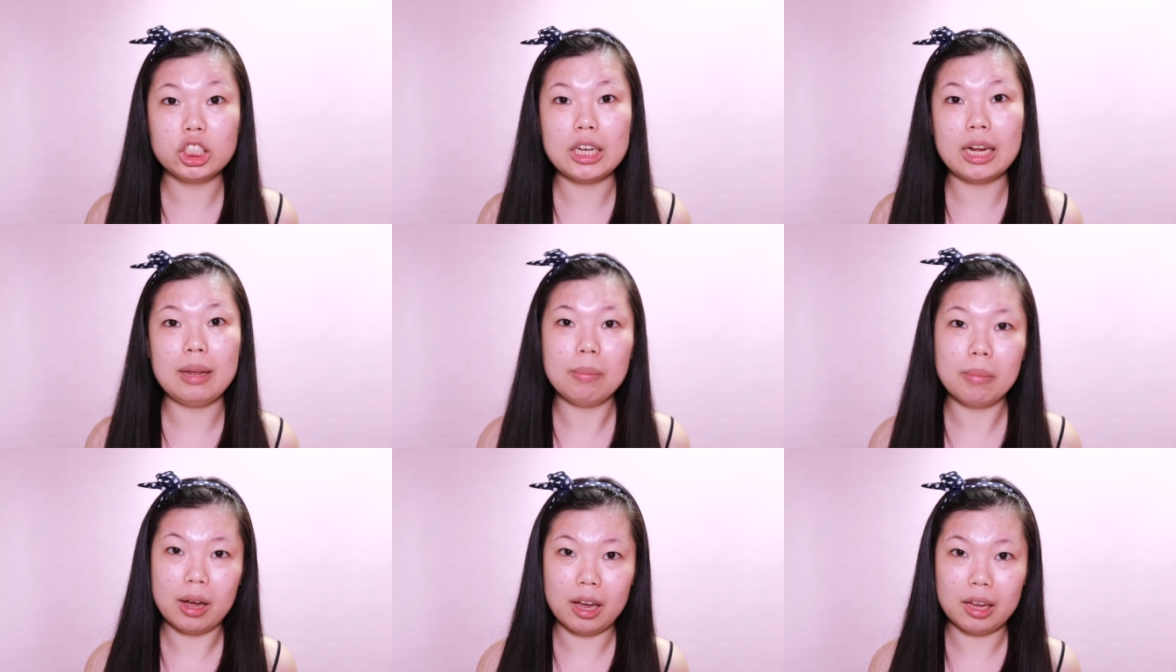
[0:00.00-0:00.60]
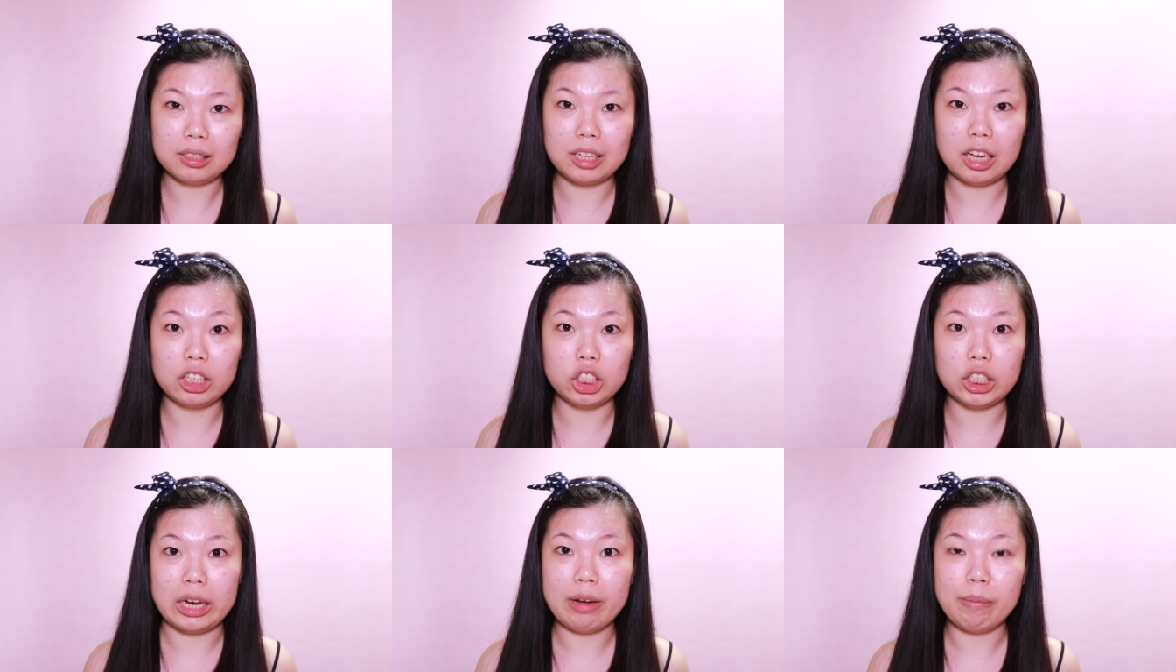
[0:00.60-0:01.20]
jelly mask
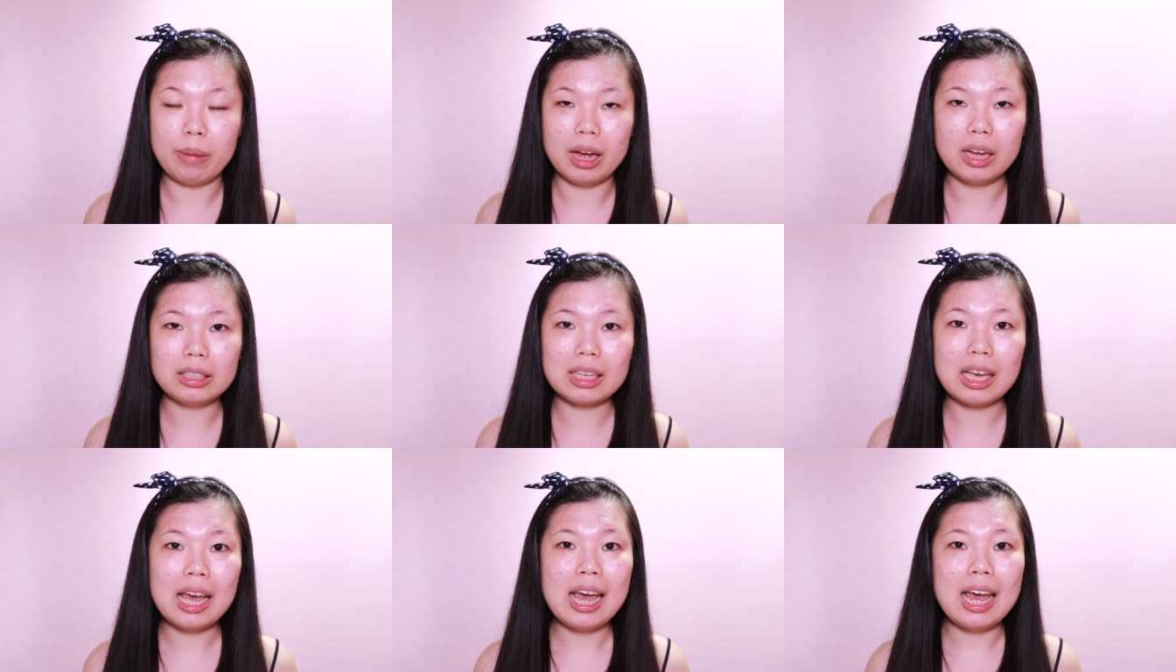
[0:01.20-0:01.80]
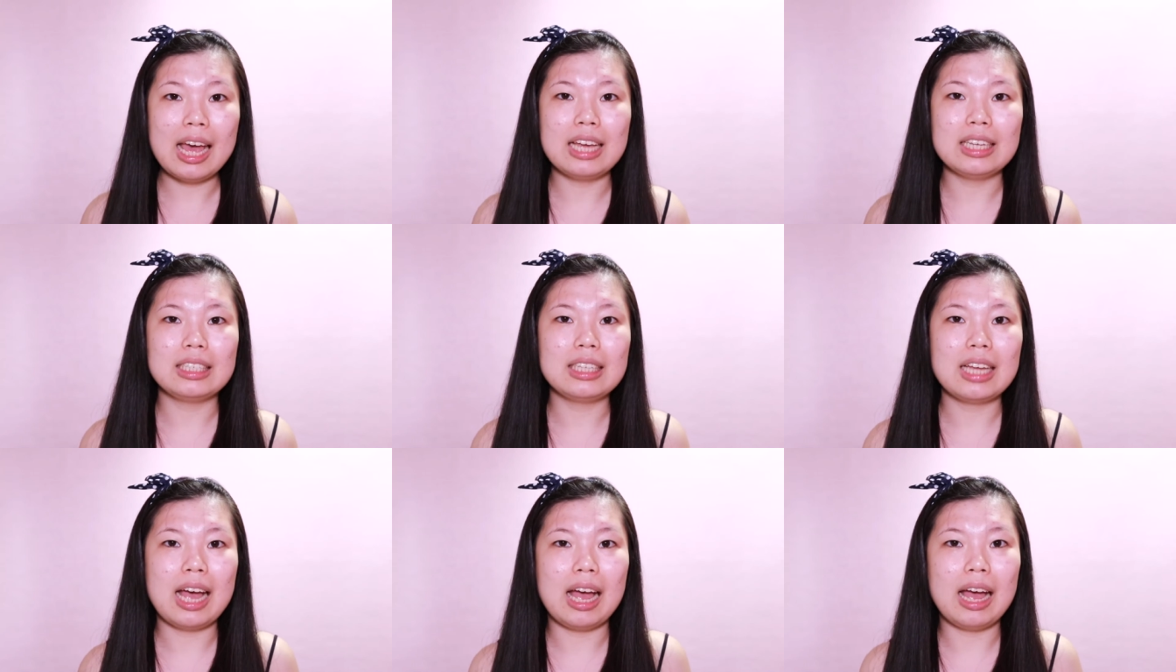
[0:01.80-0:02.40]
and gel mask, is
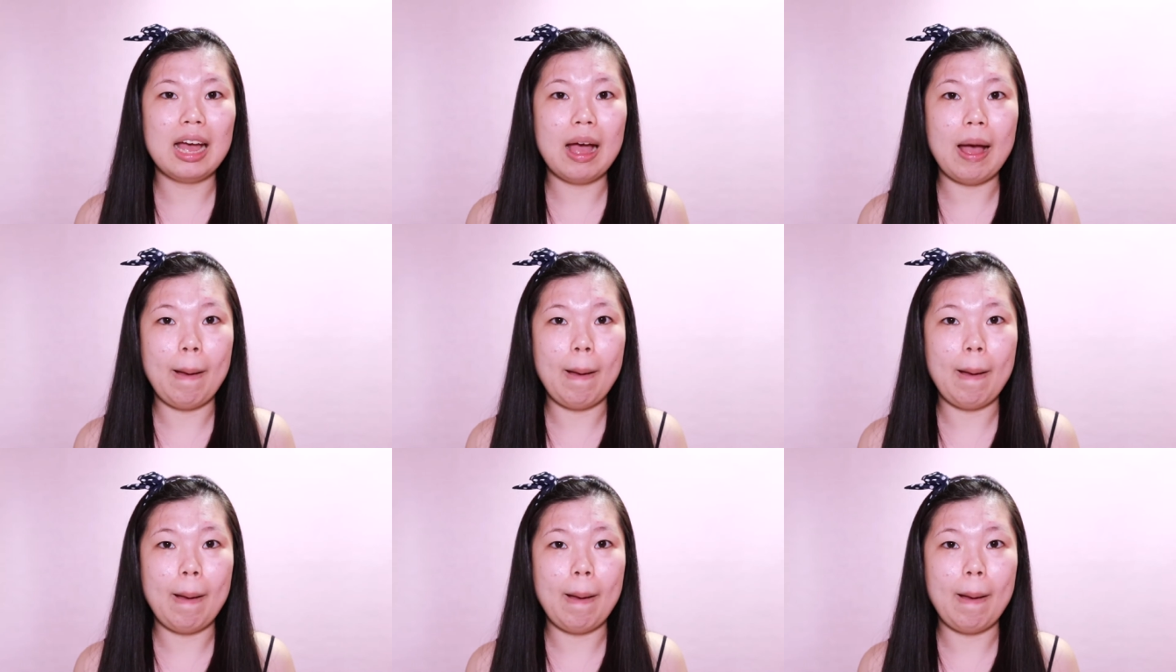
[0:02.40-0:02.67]
that